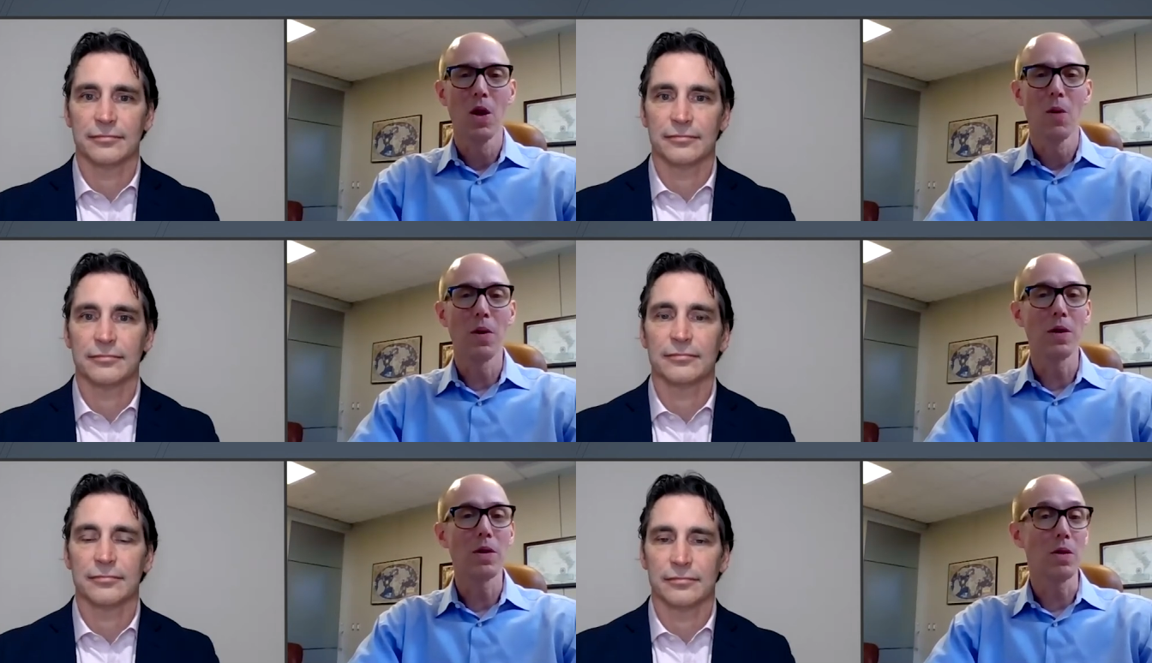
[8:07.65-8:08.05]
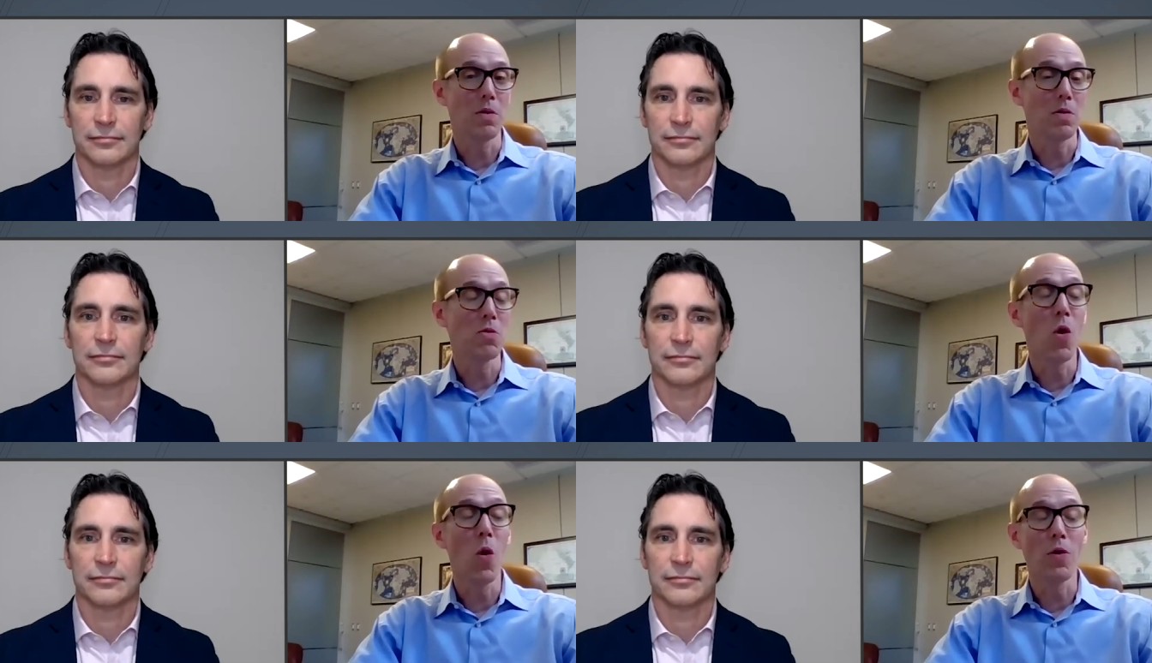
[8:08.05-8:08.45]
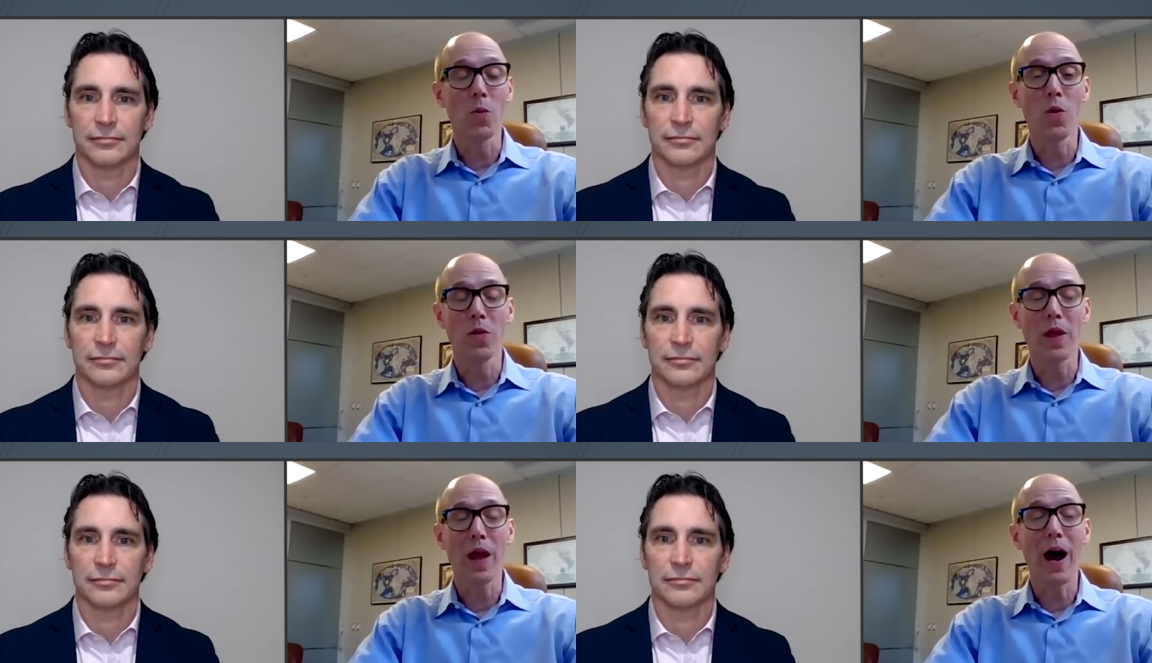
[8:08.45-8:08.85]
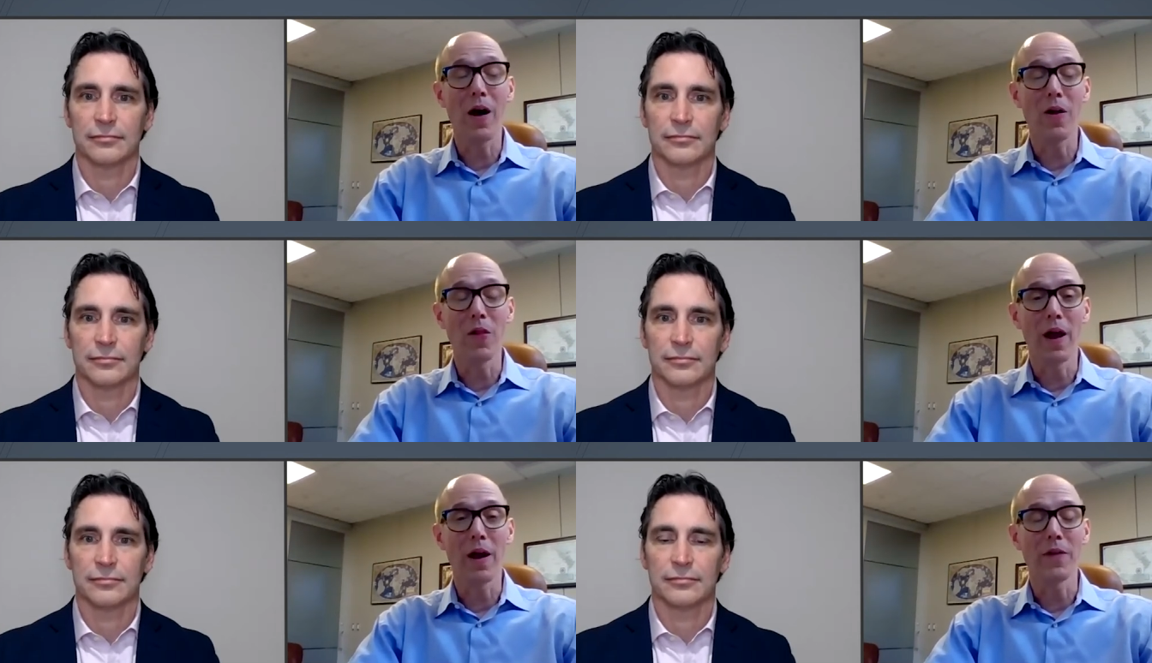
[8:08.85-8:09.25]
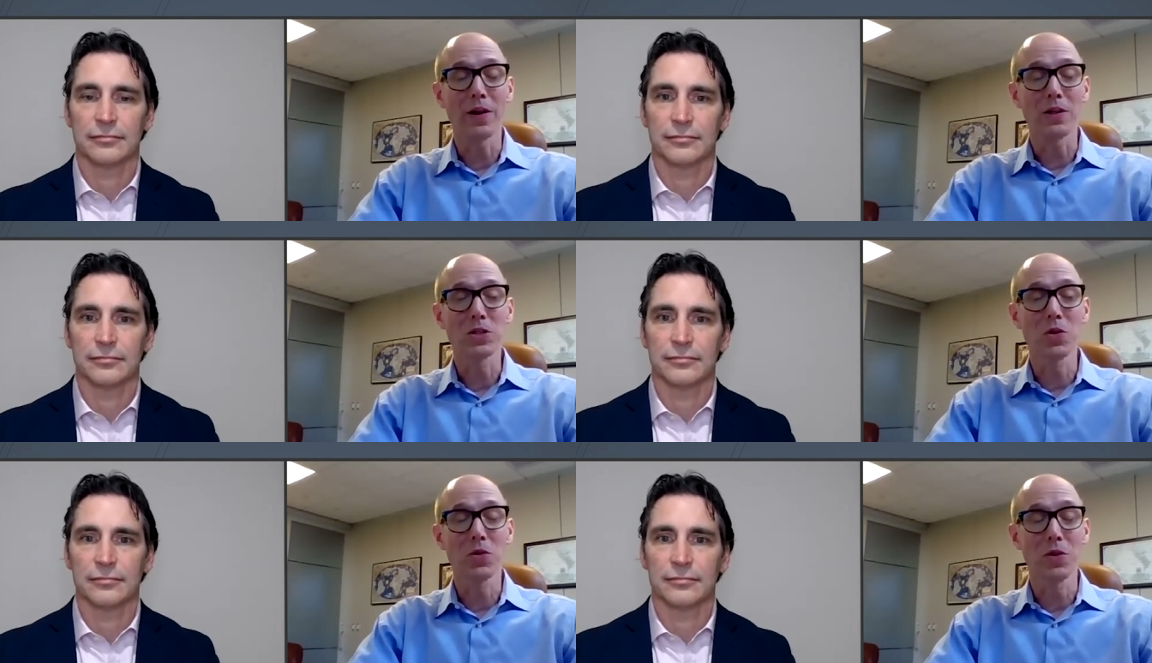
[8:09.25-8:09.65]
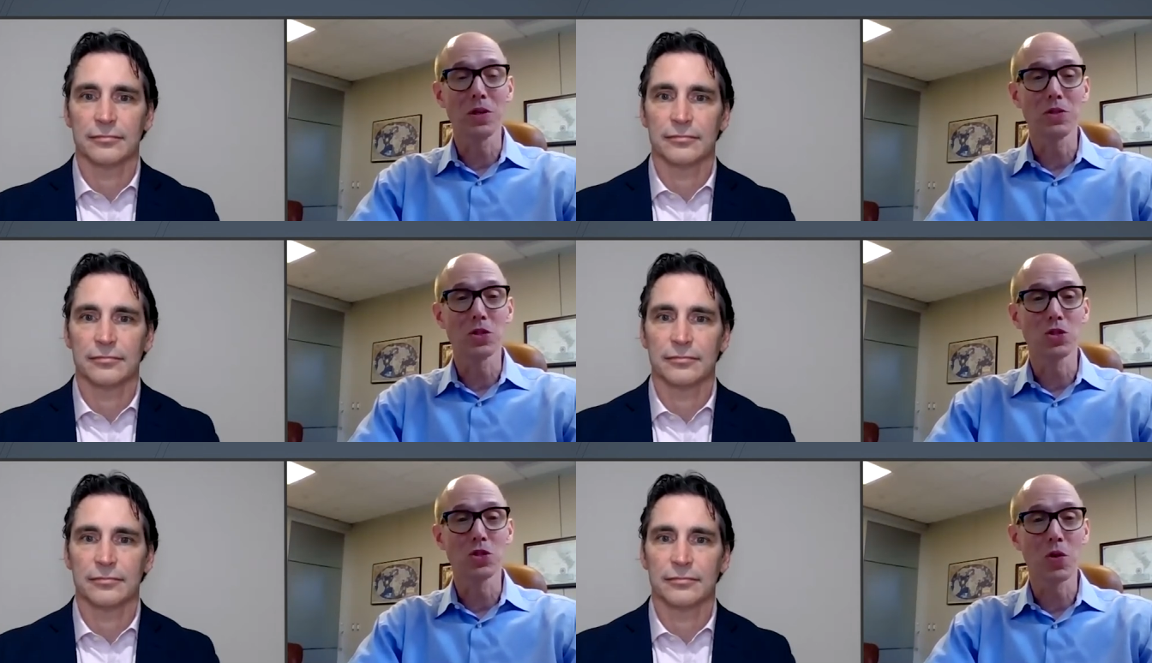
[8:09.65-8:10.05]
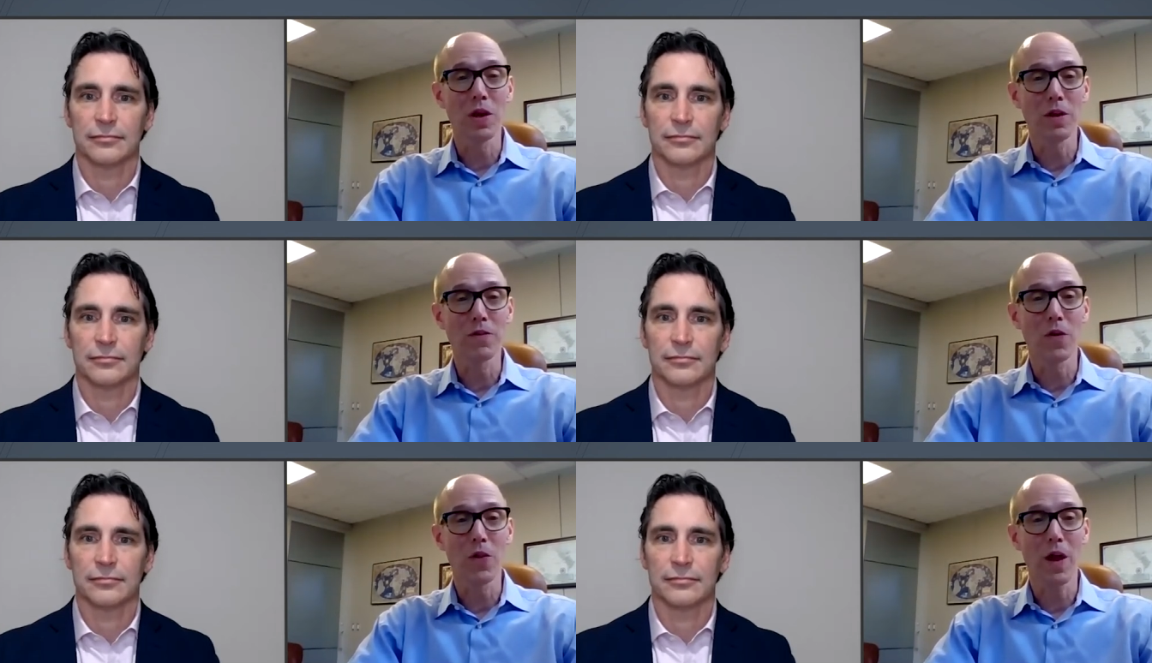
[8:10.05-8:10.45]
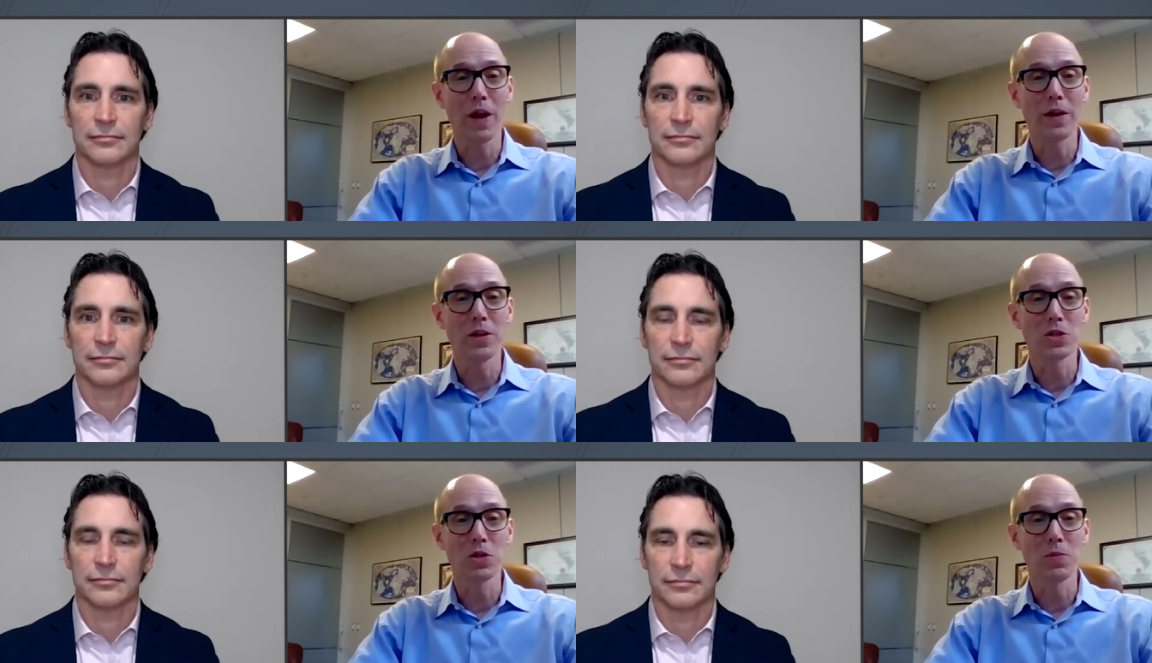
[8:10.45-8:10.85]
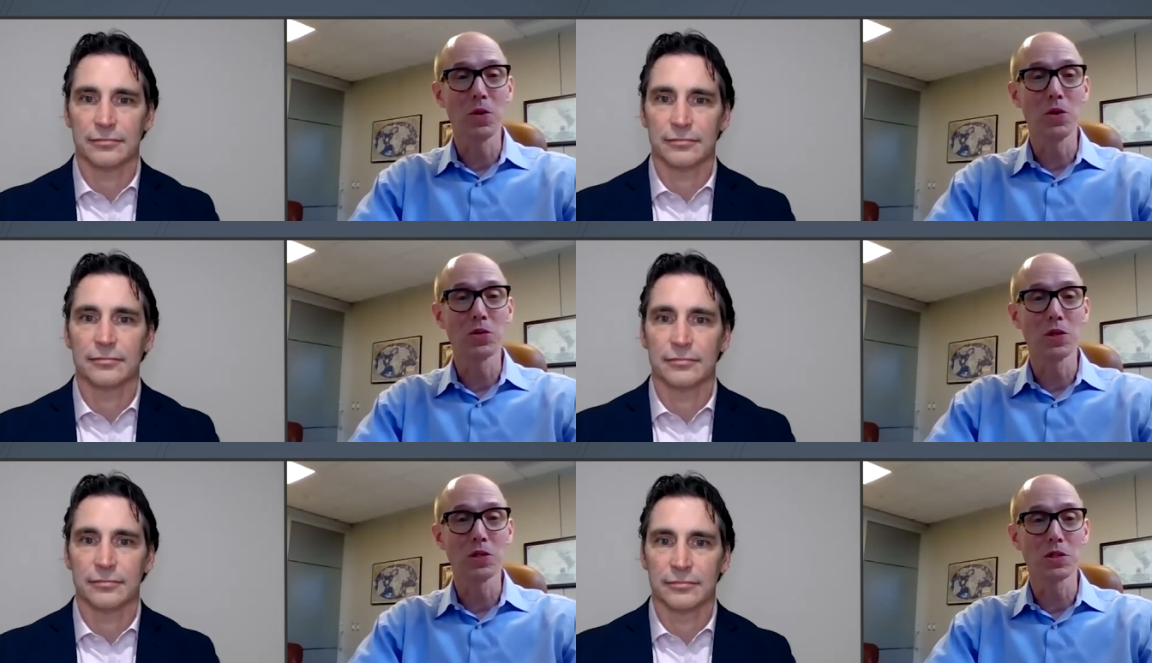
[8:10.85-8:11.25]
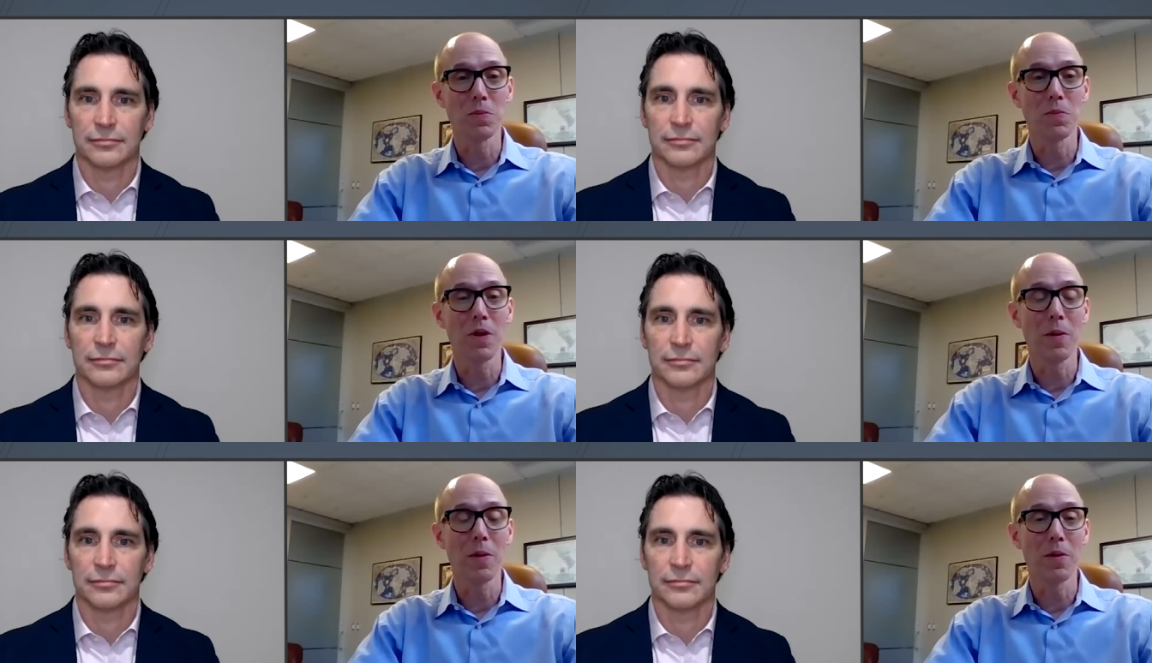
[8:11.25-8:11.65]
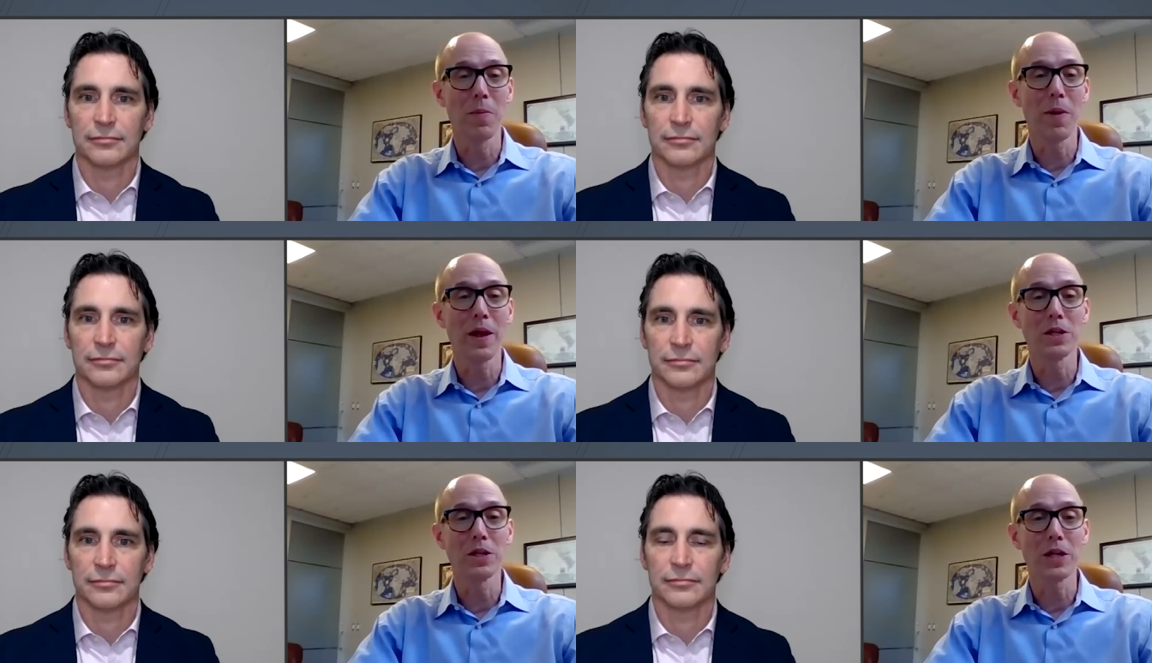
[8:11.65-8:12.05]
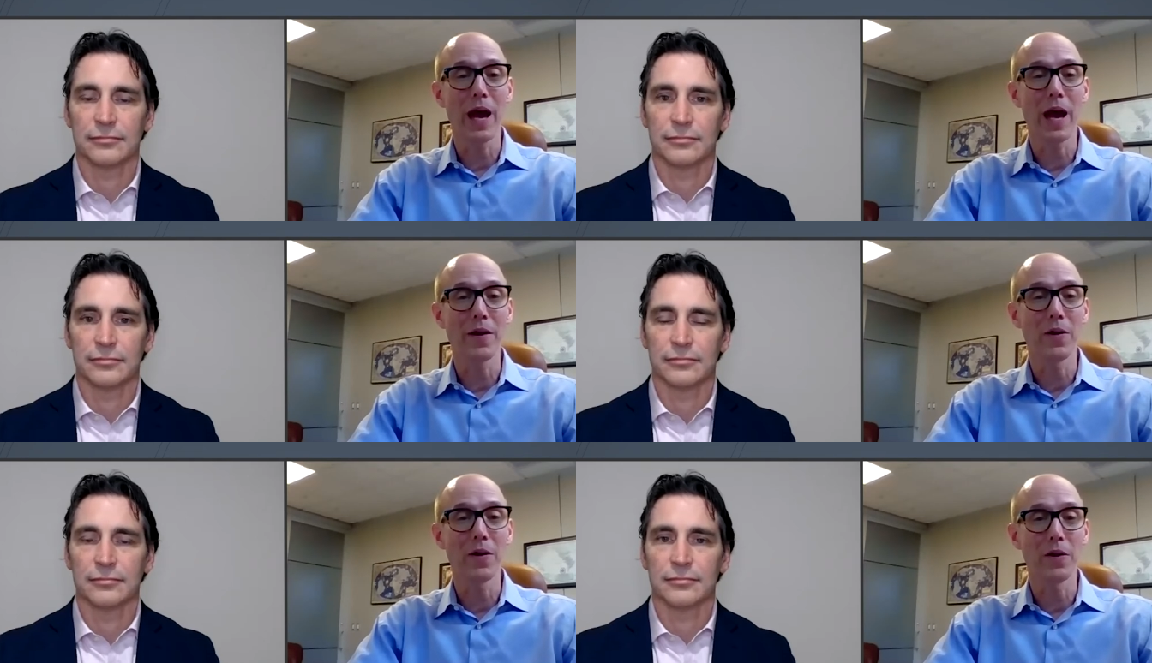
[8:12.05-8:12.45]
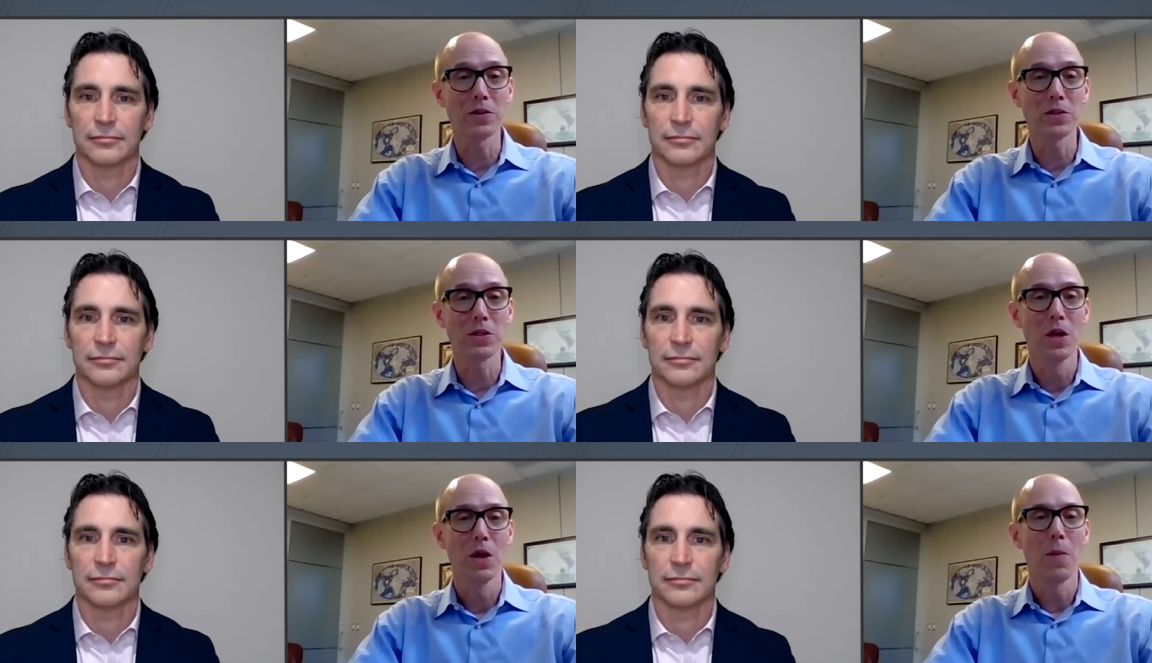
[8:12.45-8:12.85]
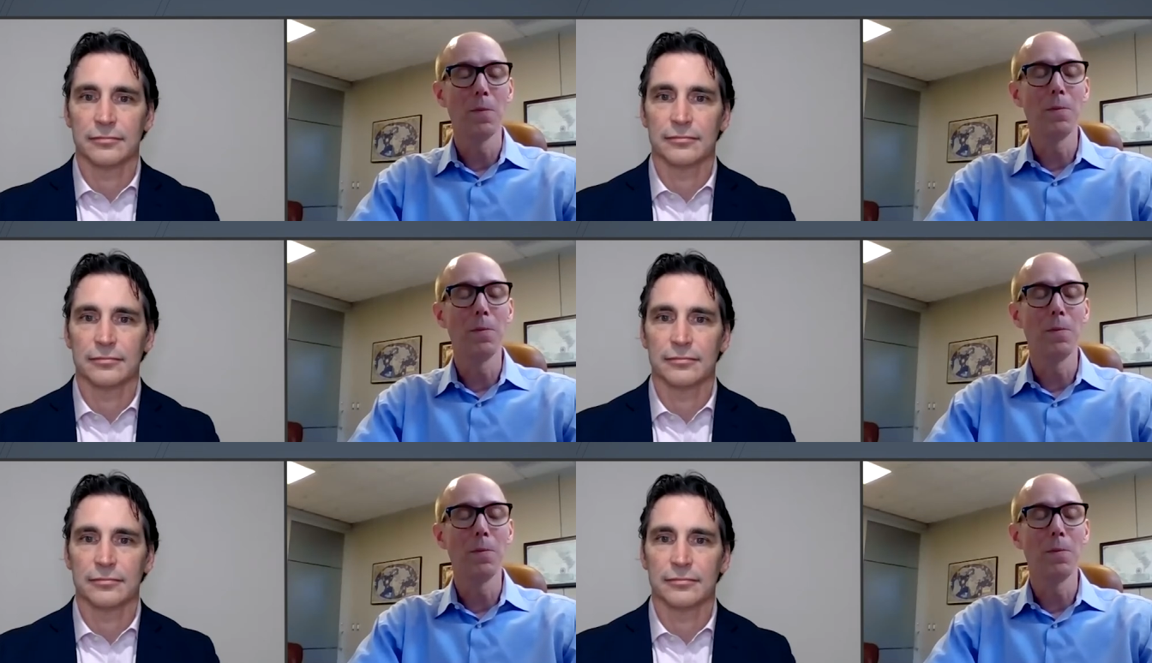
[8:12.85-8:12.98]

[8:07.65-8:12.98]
Speaker 1: But knowing that we're the outlier, that certainly is a trend for a lot of distribution is to be able to manage add-ons